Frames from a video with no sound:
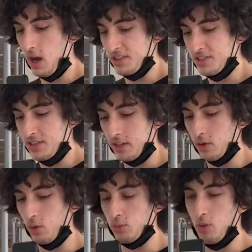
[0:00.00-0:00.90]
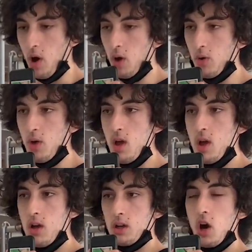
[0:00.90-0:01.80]
a single row
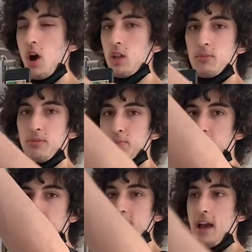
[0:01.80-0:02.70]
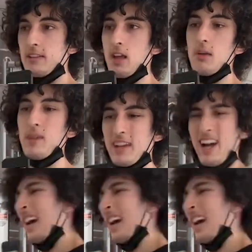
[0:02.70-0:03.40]
column of bricks stacked up, I